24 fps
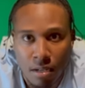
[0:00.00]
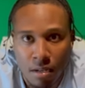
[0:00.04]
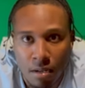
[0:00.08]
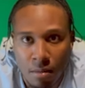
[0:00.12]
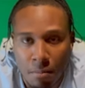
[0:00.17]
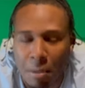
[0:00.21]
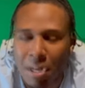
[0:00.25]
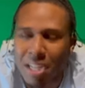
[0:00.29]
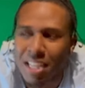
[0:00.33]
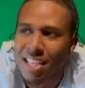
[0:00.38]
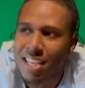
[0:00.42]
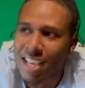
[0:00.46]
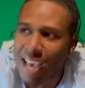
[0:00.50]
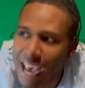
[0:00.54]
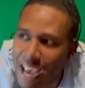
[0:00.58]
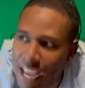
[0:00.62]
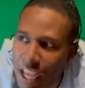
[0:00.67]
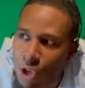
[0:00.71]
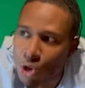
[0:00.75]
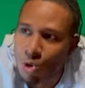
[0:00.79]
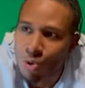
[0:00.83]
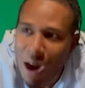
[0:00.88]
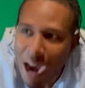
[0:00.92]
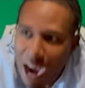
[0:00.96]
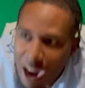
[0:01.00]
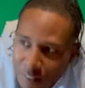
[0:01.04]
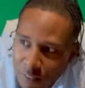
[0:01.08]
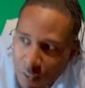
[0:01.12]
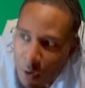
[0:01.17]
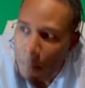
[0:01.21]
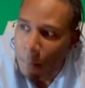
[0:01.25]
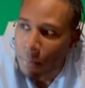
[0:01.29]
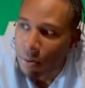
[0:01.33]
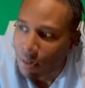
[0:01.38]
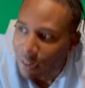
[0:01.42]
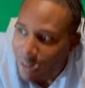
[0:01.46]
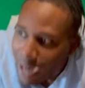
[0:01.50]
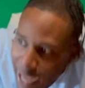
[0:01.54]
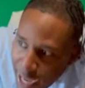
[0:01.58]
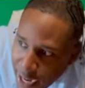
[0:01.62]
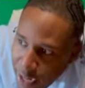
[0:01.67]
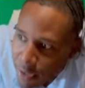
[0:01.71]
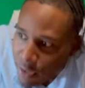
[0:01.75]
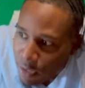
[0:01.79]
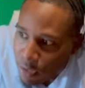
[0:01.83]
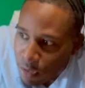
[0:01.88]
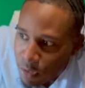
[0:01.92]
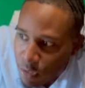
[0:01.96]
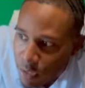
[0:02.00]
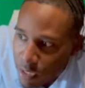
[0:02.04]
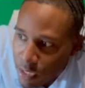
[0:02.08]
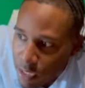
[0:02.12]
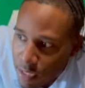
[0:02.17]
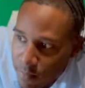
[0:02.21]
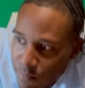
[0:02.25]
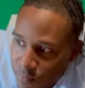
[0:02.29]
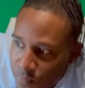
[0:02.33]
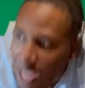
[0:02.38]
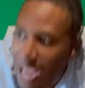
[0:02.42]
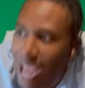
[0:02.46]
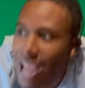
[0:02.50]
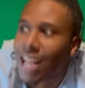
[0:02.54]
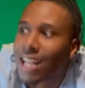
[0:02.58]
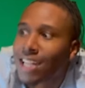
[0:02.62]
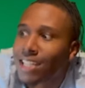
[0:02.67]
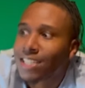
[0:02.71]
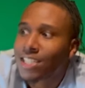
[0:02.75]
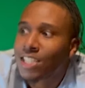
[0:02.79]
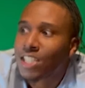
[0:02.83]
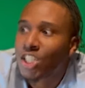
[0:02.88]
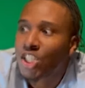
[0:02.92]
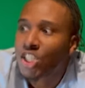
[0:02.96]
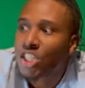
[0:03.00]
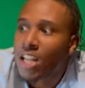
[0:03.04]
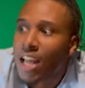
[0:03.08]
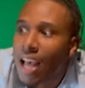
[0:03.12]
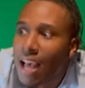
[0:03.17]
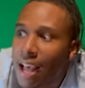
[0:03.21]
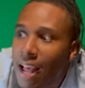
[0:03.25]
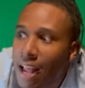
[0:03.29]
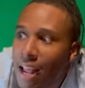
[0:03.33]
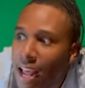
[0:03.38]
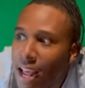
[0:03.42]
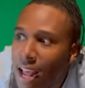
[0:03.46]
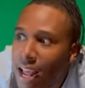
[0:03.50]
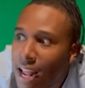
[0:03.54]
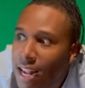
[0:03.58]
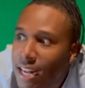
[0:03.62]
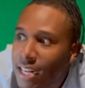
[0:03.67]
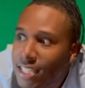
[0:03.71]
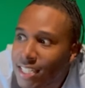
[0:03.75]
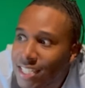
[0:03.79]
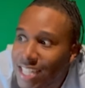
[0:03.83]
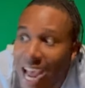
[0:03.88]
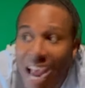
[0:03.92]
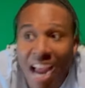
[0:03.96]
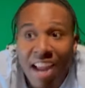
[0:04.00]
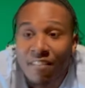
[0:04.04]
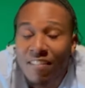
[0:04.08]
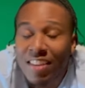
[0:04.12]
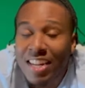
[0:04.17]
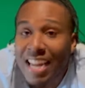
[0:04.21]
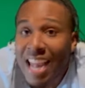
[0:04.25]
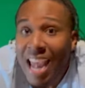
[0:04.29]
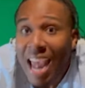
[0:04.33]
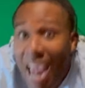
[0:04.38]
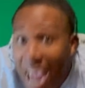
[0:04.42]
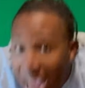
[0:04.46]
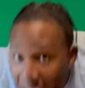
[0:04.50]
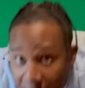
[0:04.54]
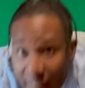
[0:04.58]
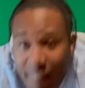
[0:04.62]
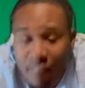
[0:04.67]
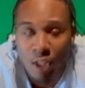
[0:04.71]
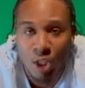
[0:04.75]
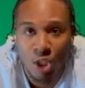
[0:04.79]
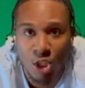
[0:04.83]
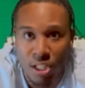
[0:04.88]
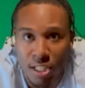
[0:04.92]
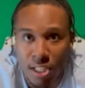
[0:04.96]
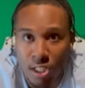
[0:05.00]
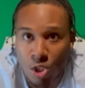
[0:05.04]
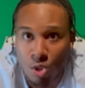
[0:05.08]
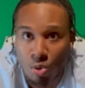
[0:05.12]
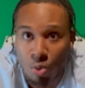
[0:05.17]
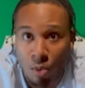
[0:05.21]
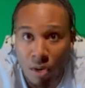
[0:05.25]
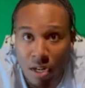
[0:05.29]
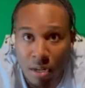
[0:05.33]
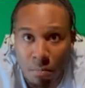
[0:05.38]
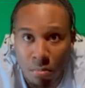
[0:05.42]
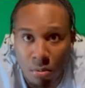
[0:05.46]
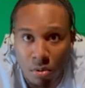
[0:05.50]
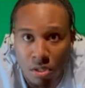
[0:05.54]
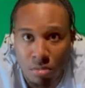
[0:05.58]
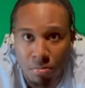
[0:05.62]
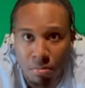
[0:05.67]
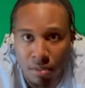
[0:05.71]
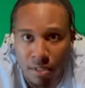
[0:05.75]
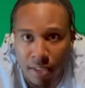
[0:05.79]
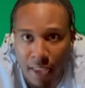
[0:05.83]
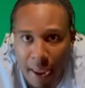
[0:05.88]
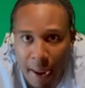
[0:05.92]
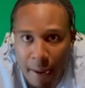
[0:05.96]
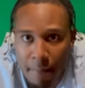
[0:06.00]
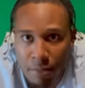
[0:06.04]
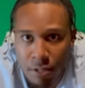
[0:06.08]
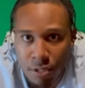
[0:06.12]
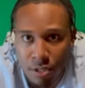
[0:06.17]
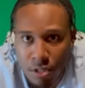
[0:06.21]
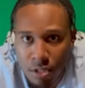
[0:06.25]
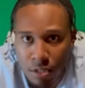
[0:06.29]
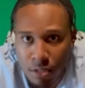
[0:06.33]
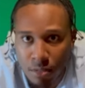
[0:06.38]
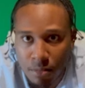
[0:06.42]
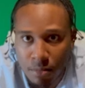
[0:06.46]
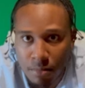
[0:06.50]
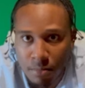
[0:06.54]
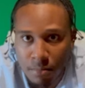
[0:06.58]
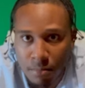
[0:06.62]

But yet, you have a player that's not even averaging 20 points per game this year.